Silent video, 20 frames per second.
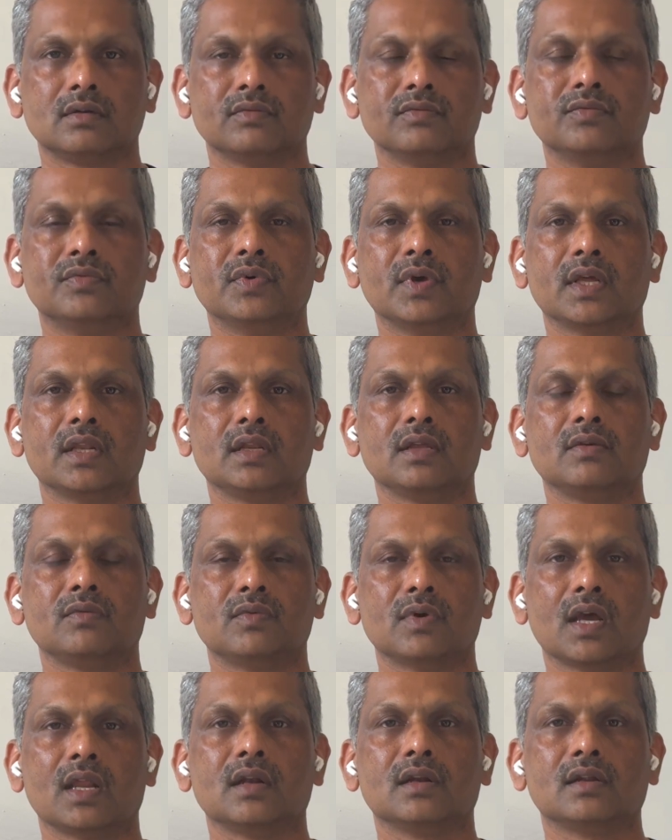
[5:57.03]
very
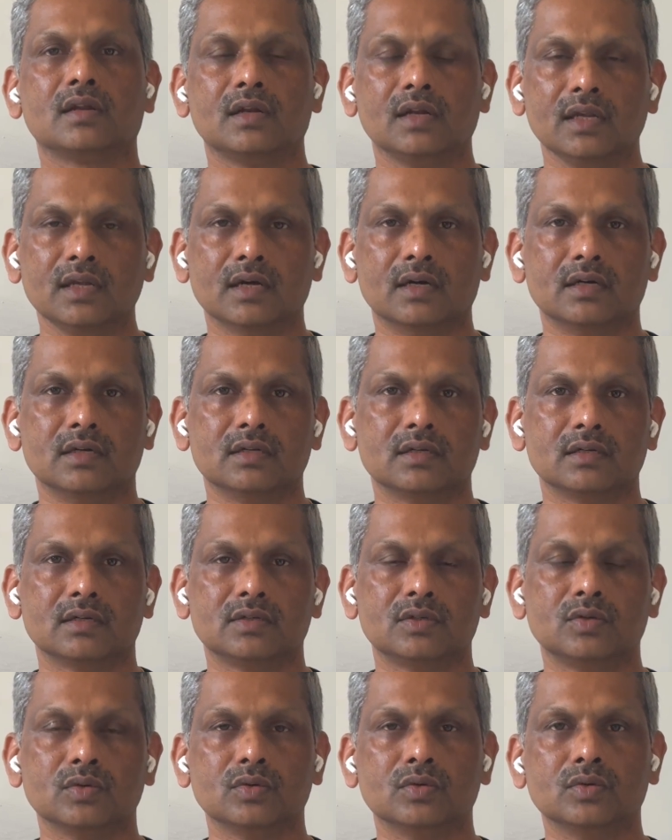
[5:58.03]
well cleared
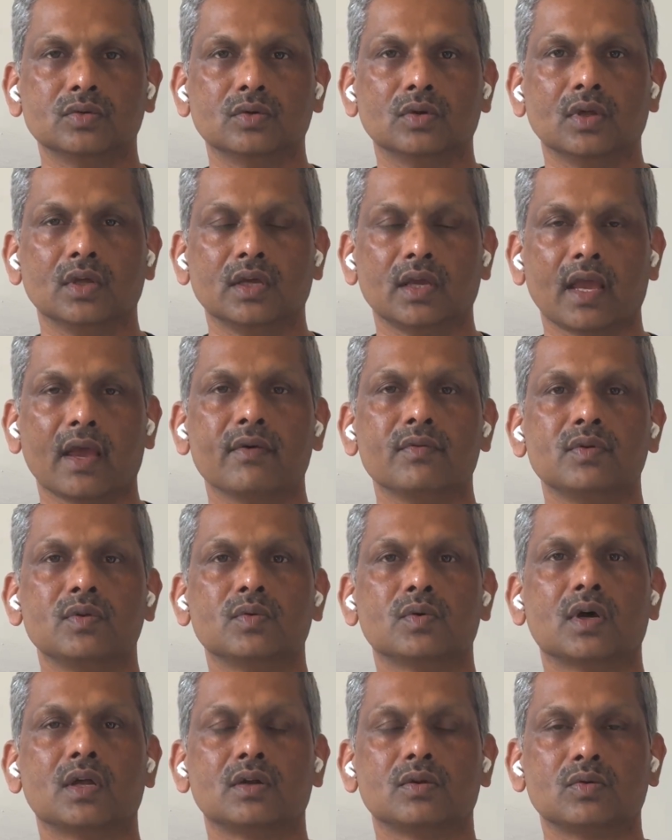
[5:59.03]
to
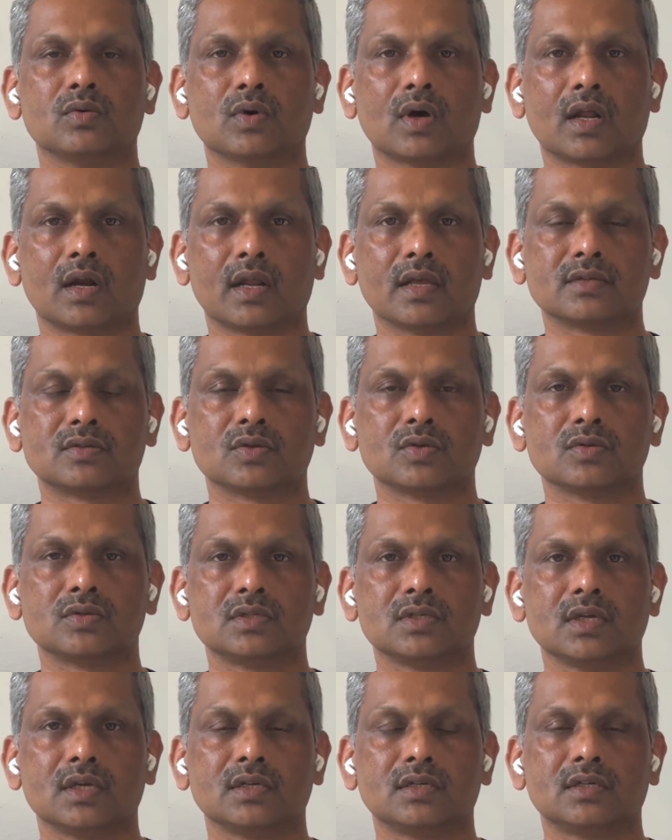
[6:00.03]
everyone who are
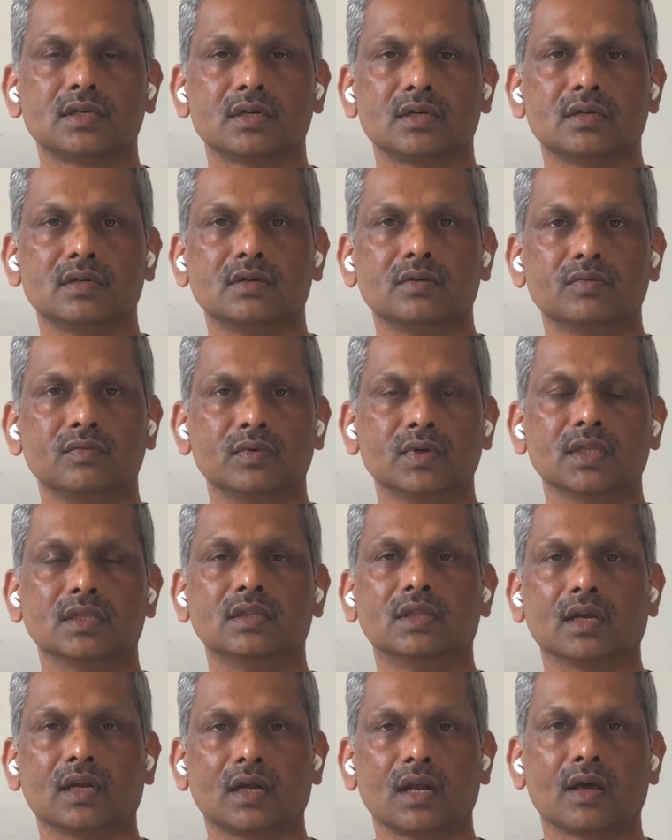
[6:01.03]
associated with
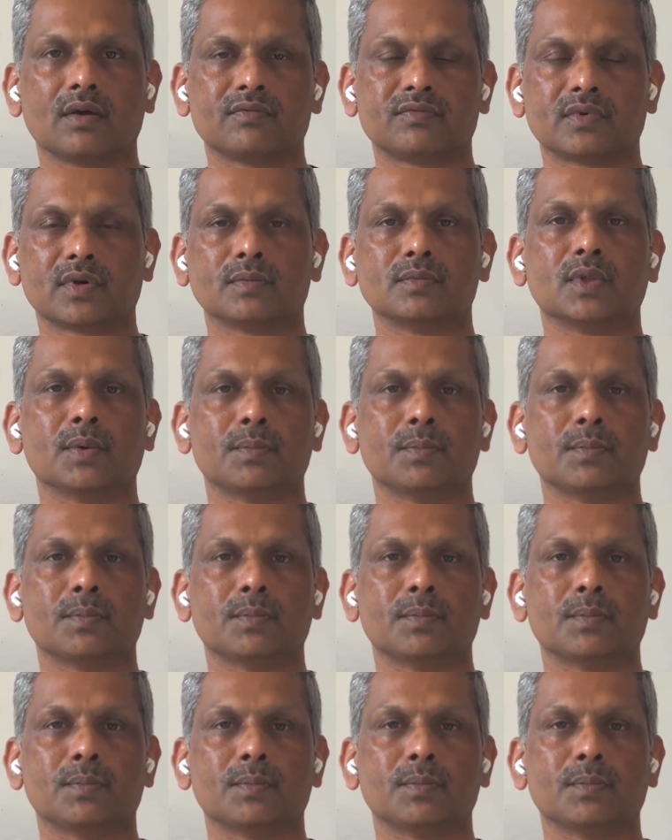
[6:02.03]
the club, from the